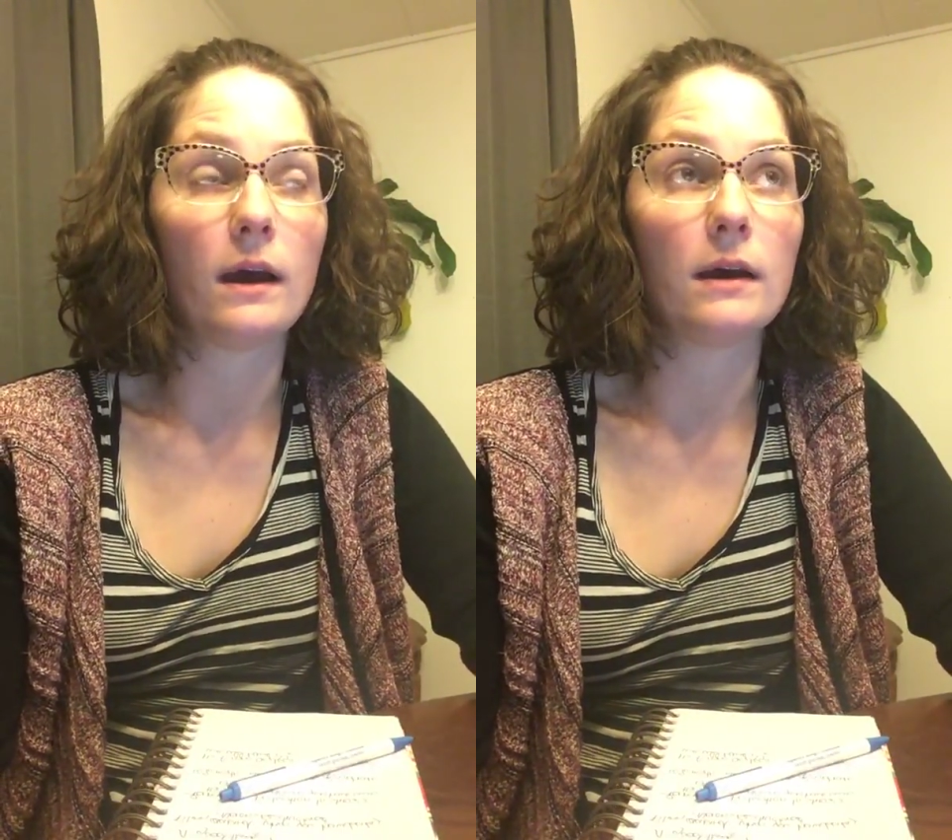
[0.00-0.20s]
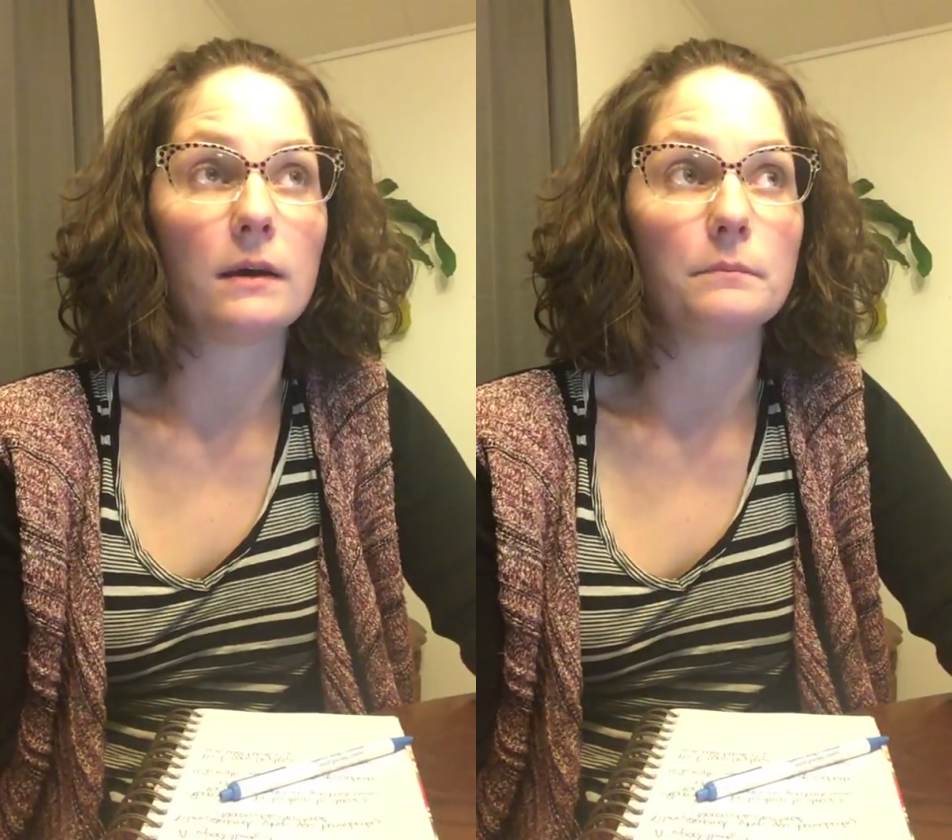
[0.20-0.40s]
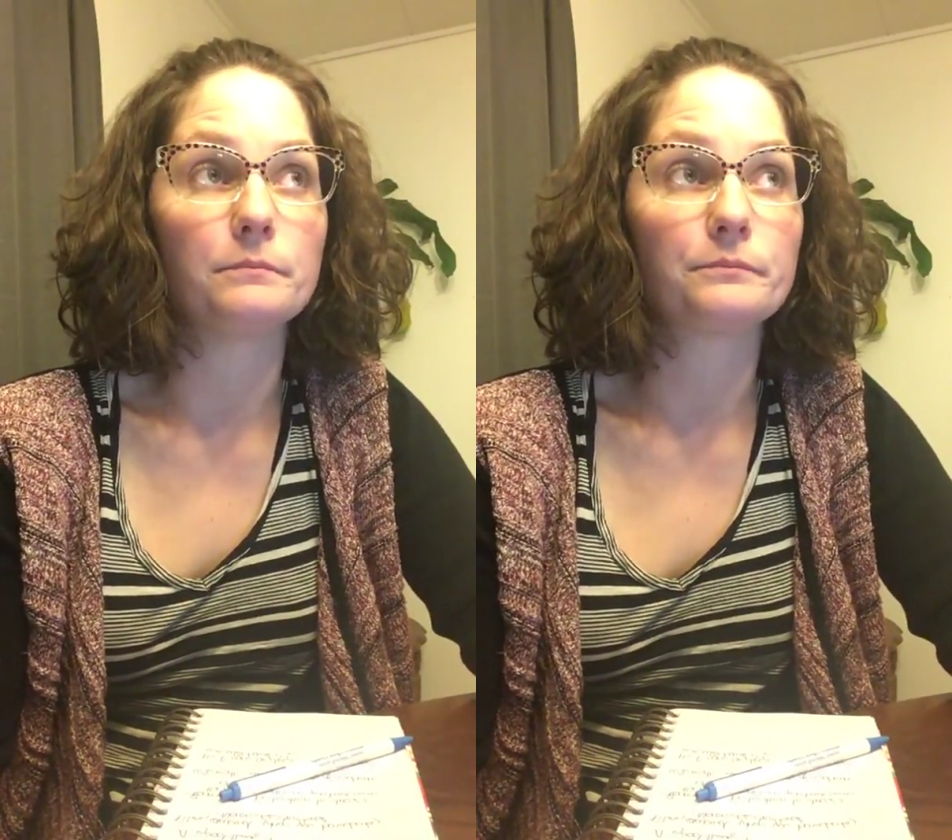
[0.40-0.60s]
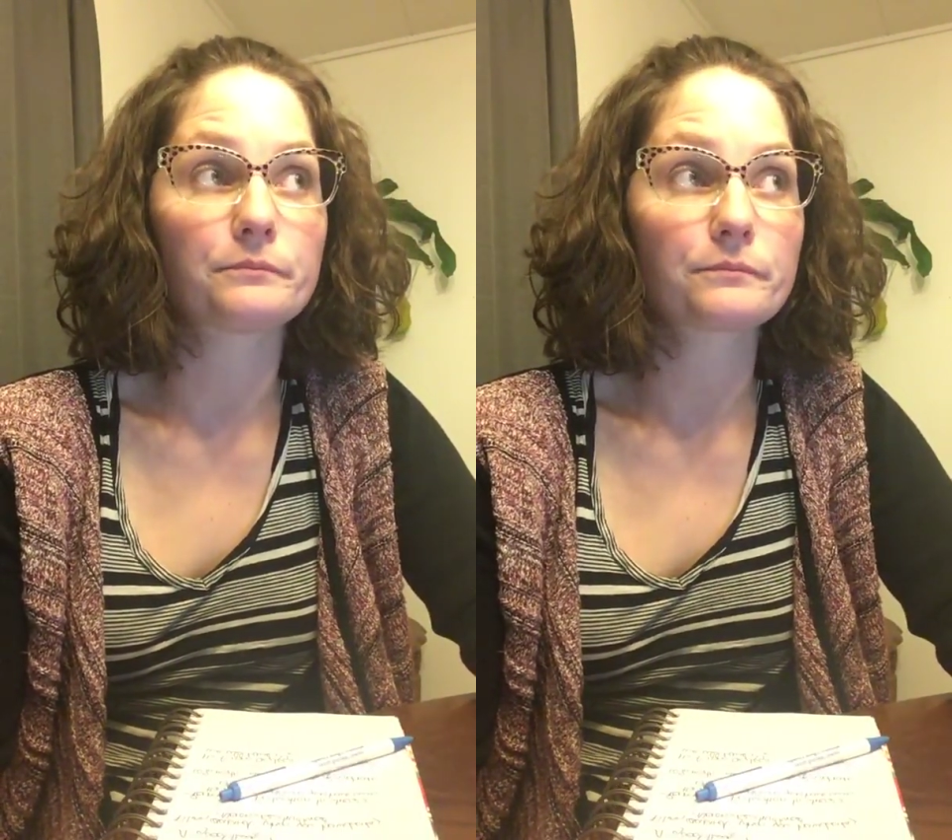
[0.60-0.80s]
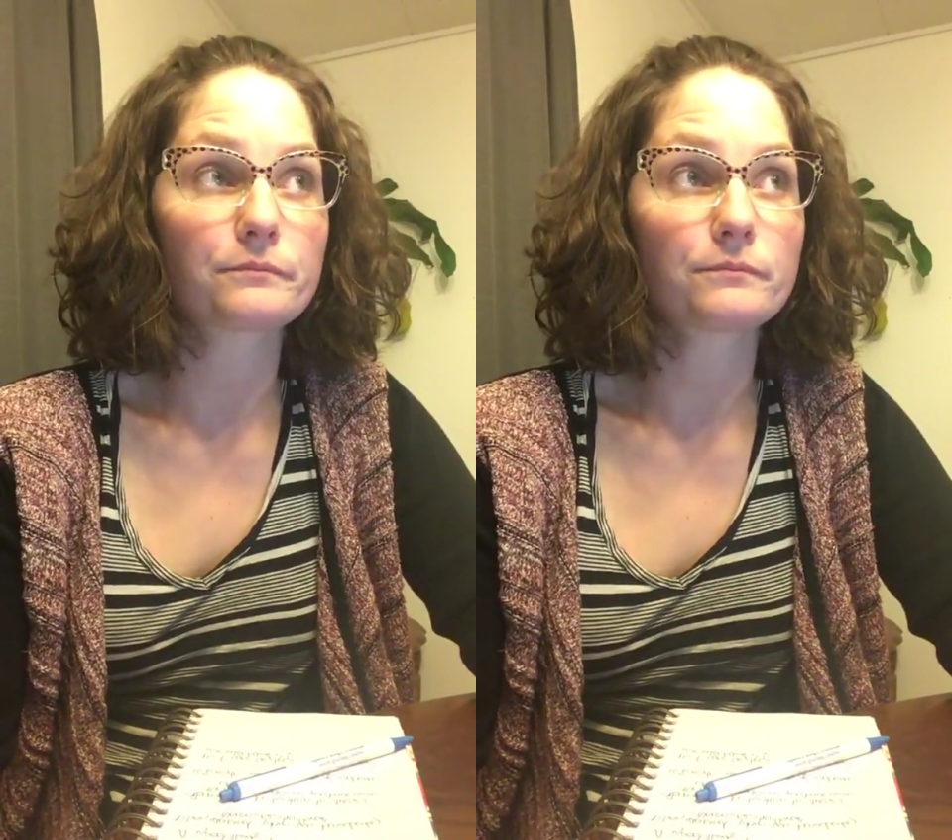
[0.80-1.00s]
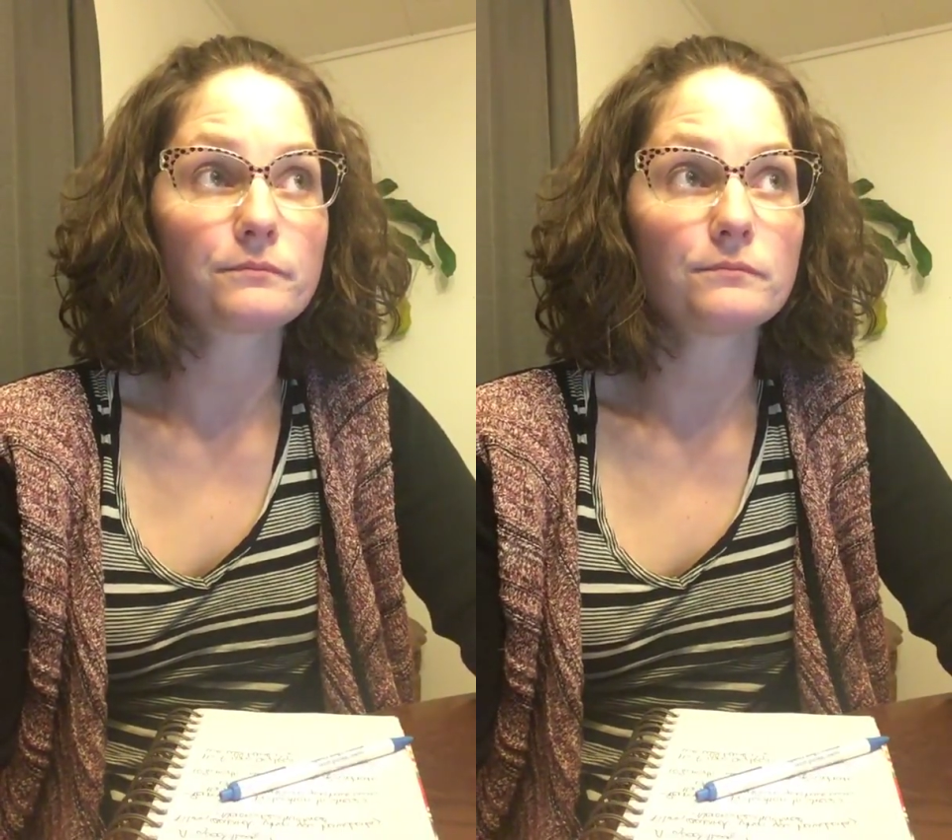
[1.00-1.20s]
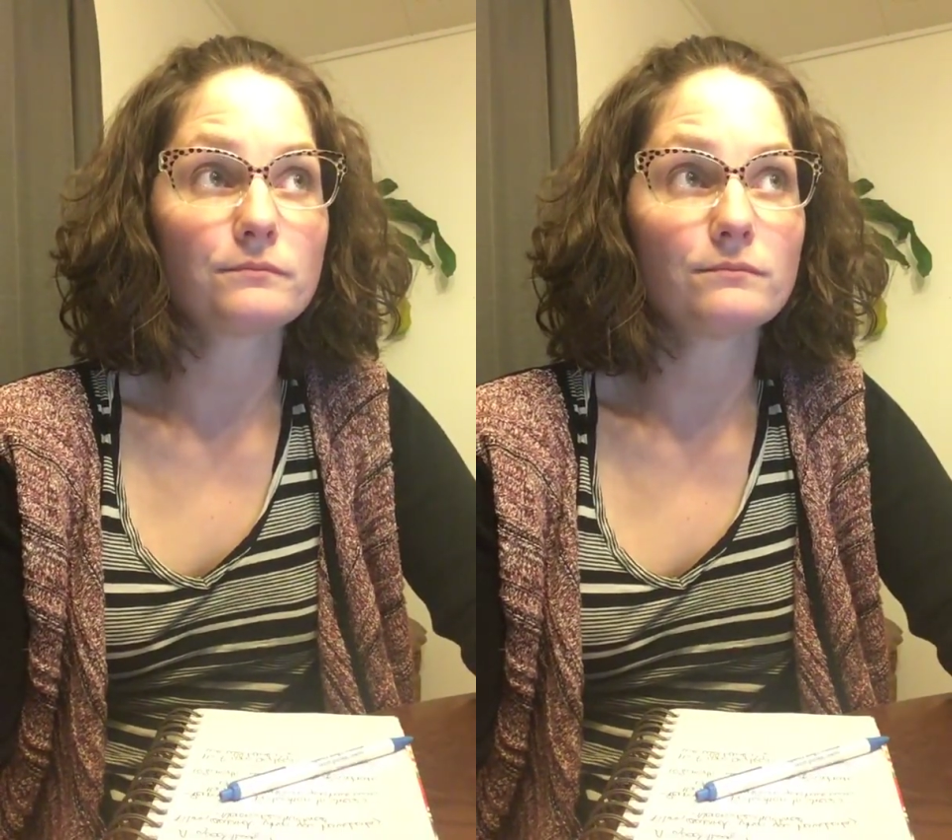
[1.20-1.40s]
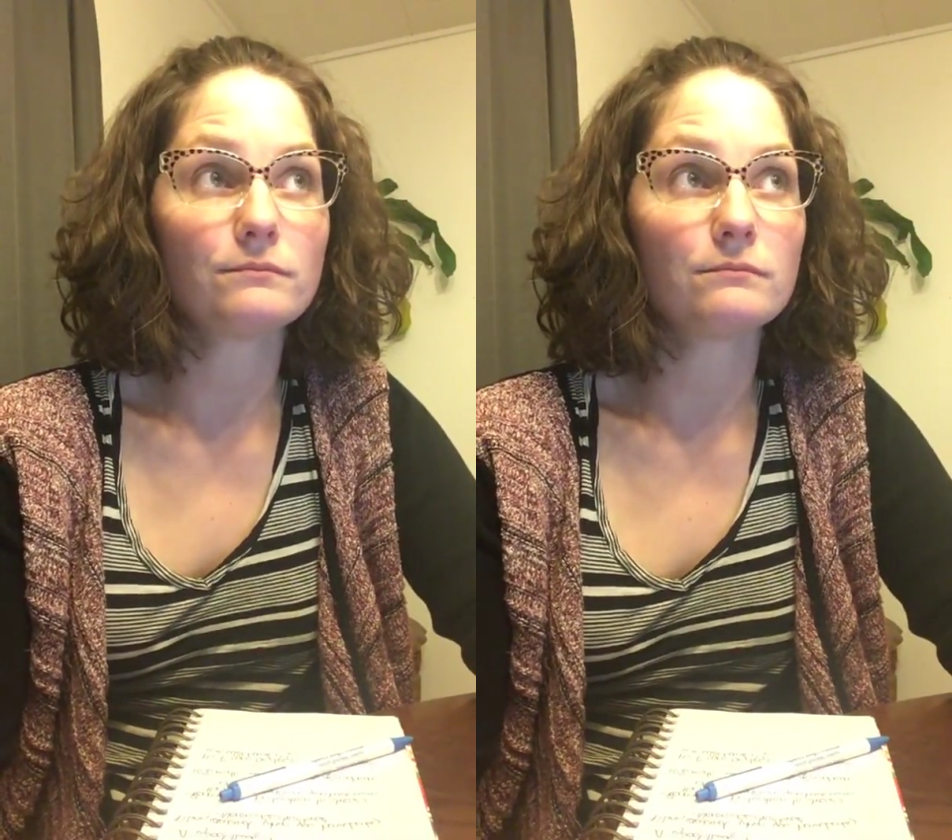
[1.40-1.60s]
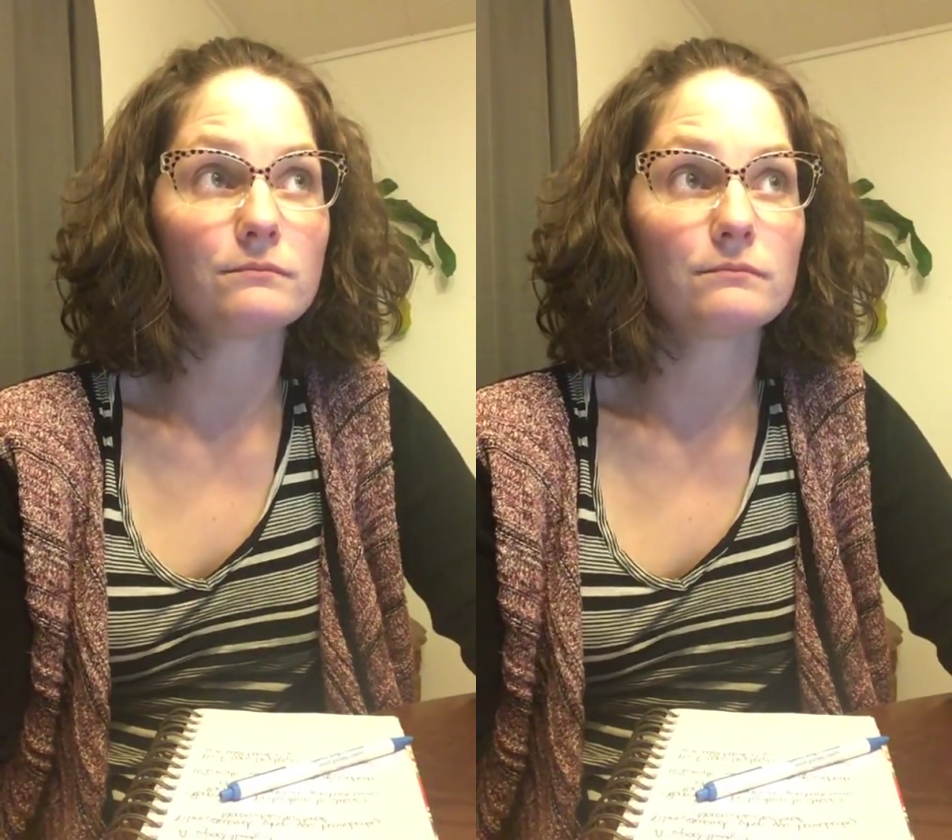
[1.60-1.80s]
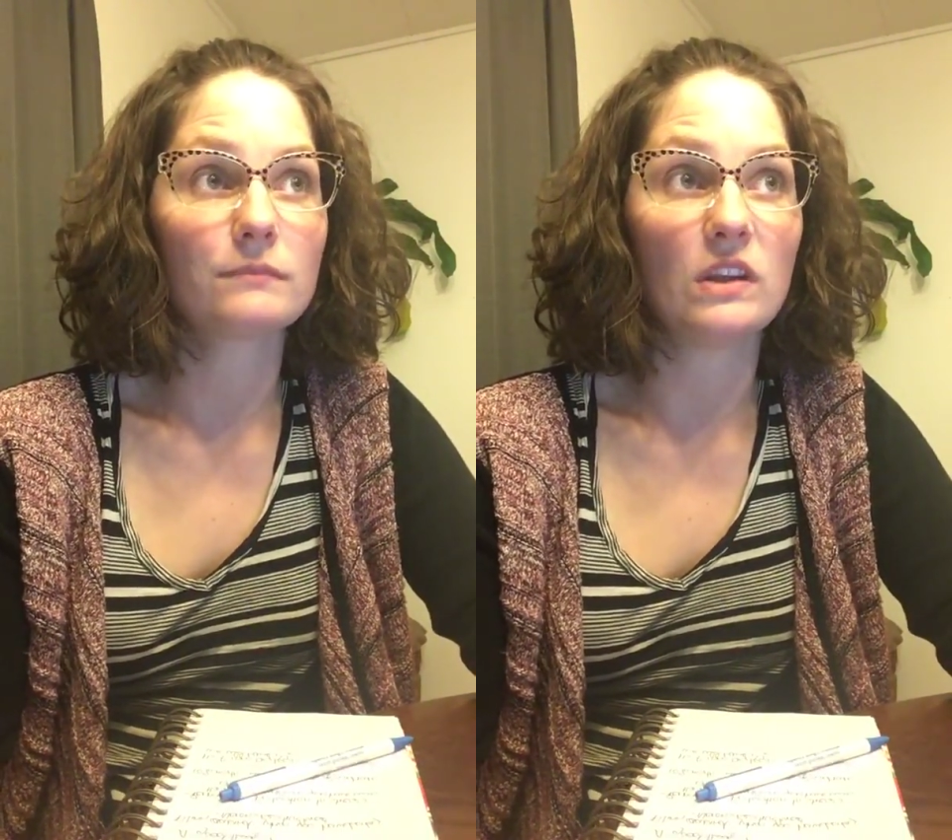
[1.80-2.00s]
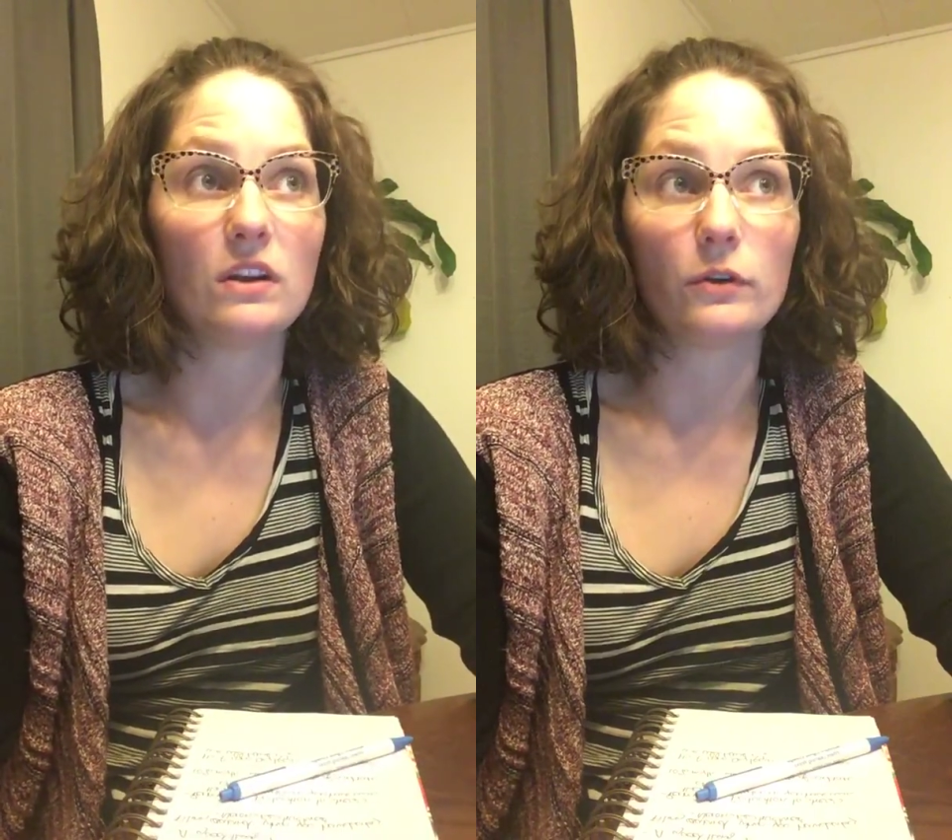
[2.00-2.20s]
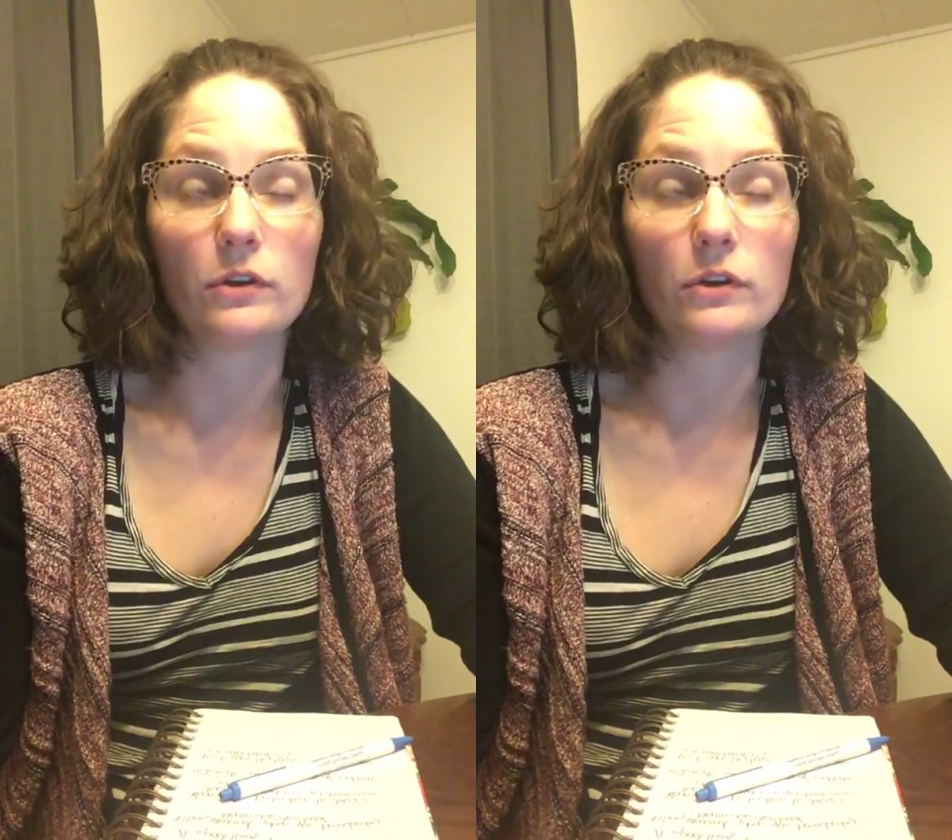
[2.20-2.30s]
um, you know,